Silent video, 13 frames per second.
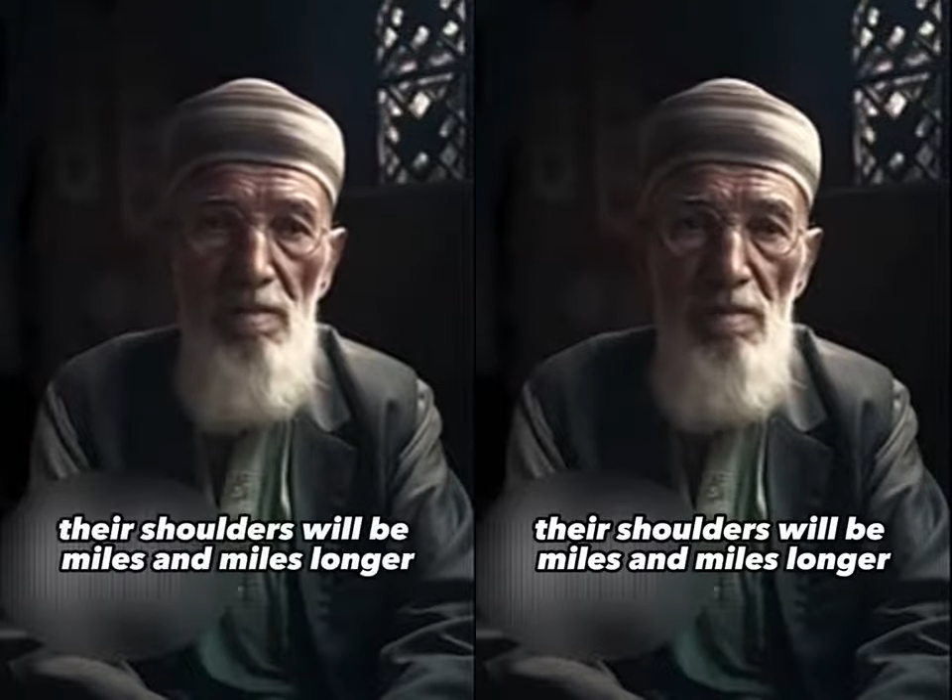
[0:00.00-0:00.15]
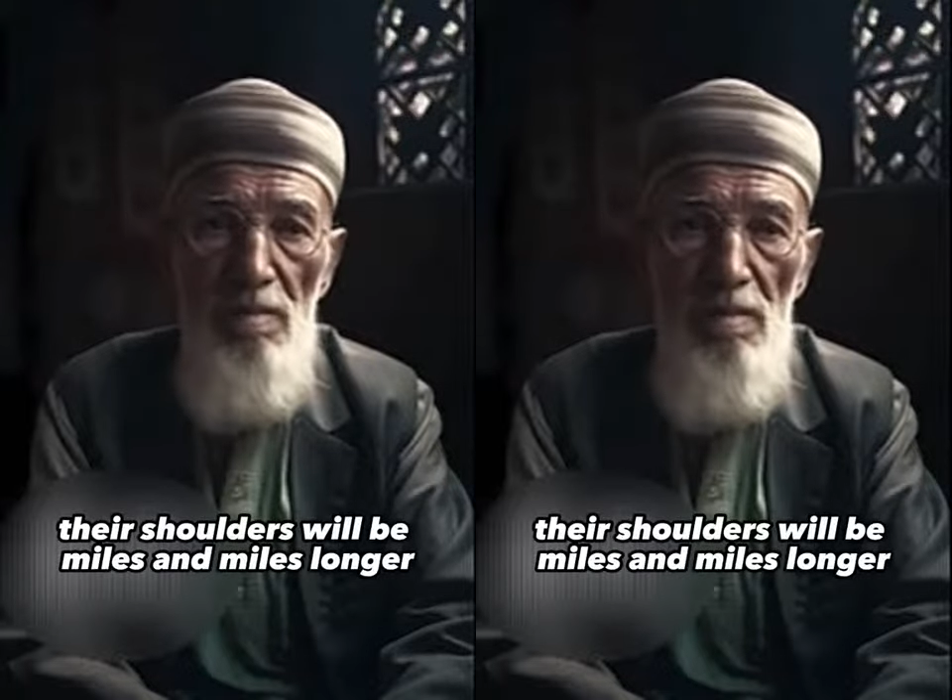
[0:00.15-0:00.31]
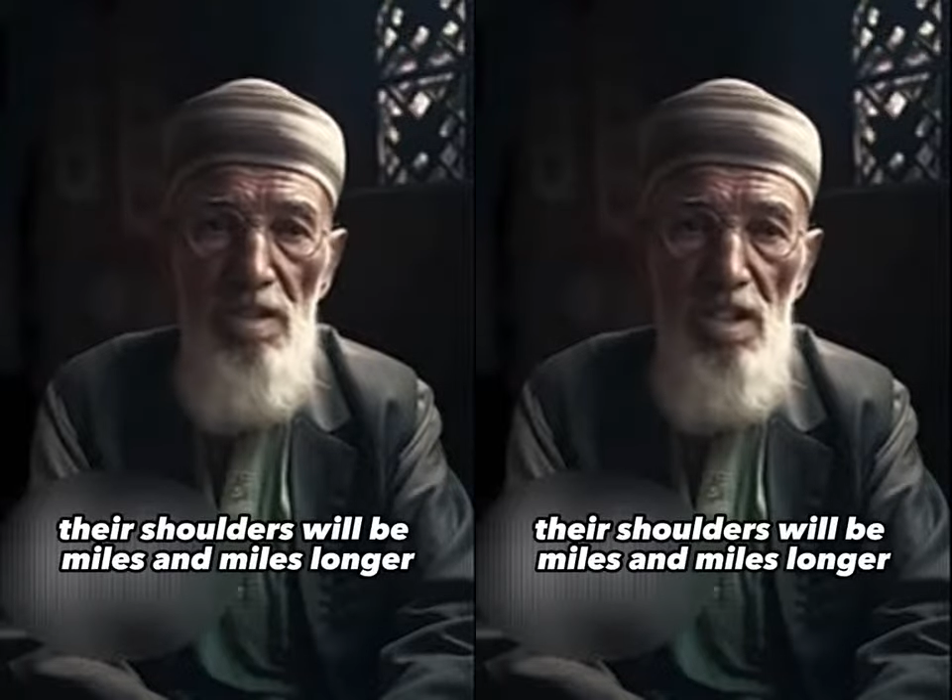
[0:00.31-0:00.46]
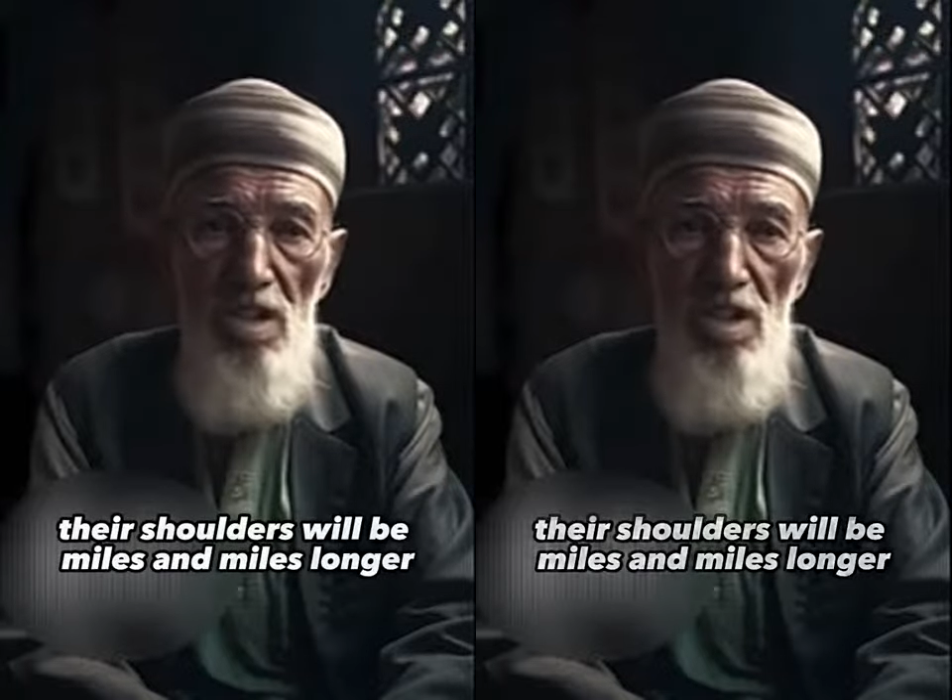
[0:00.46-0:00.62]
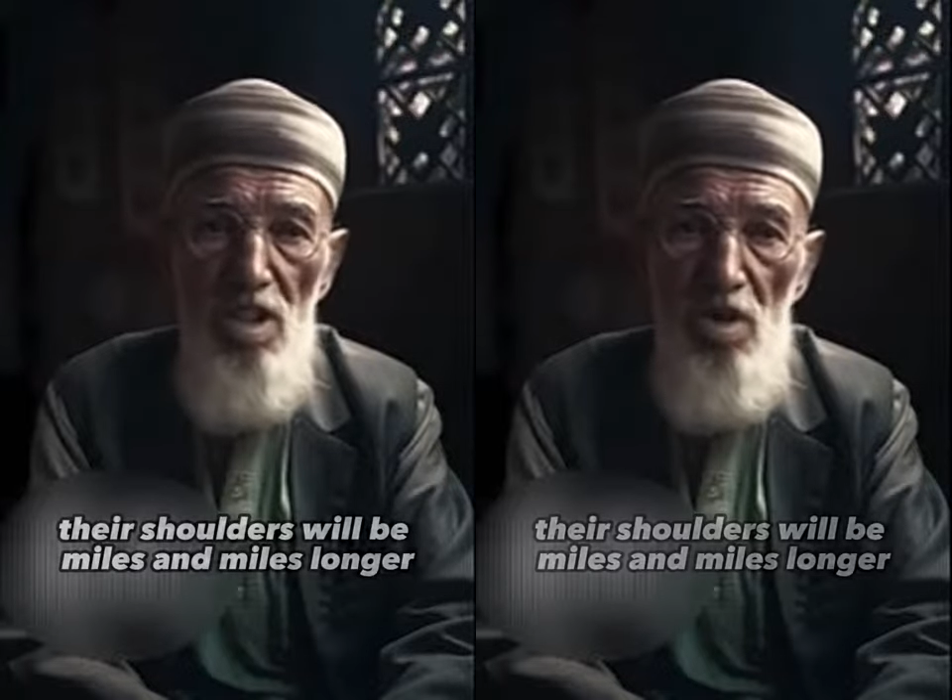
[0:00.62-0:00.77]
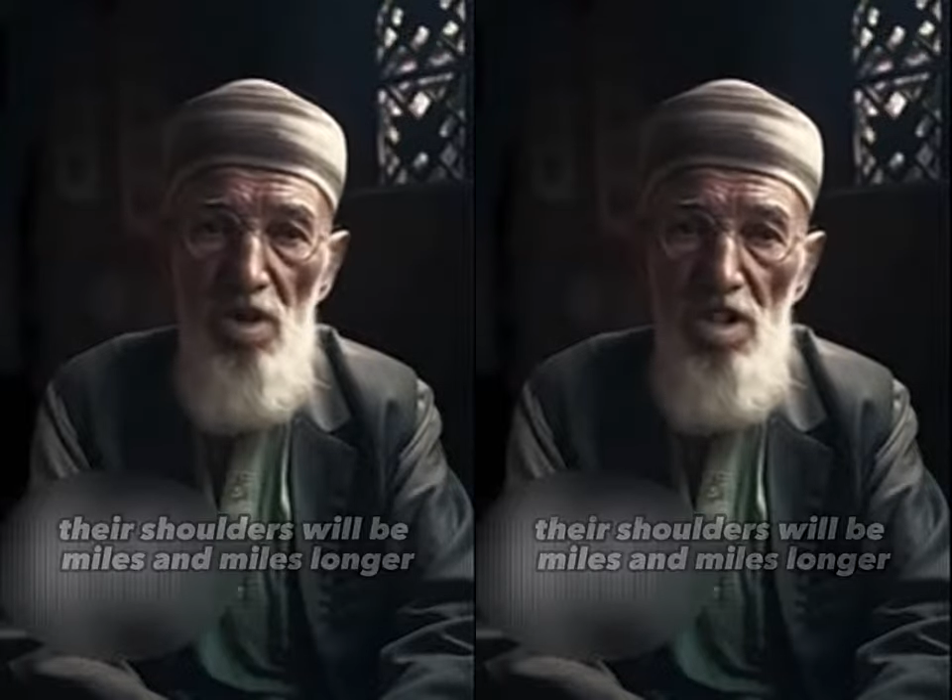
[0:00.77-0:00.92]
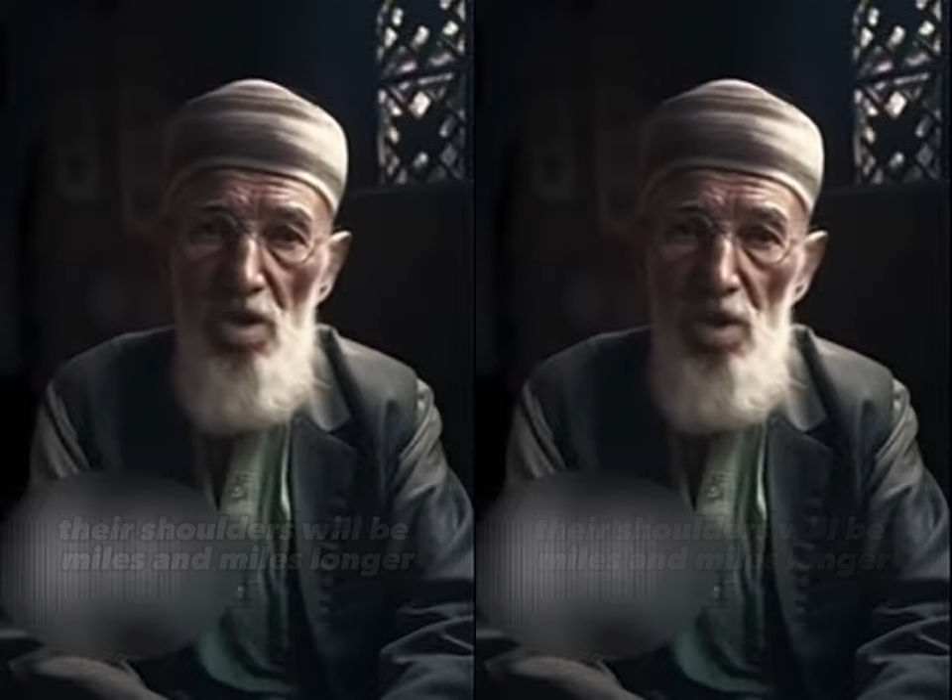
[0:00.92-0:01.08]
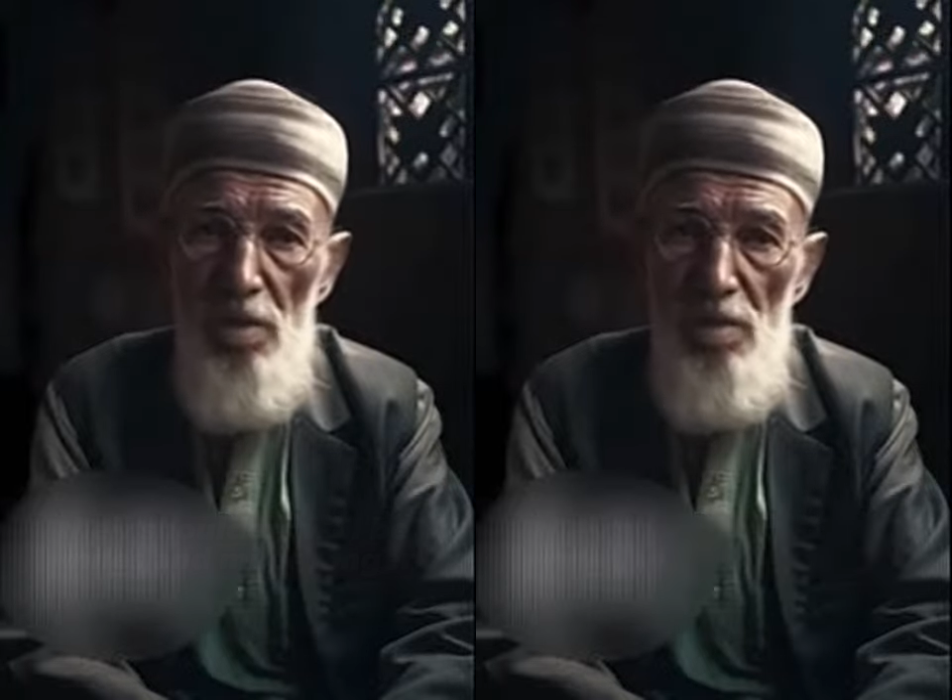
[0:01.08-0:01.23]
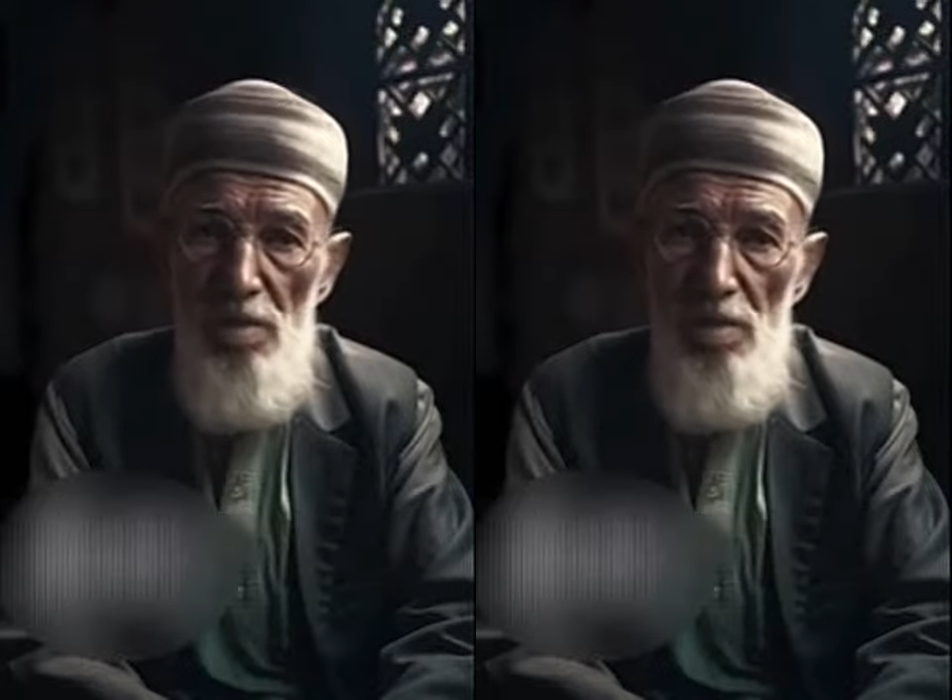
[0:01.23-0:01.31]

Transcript: and miles longer.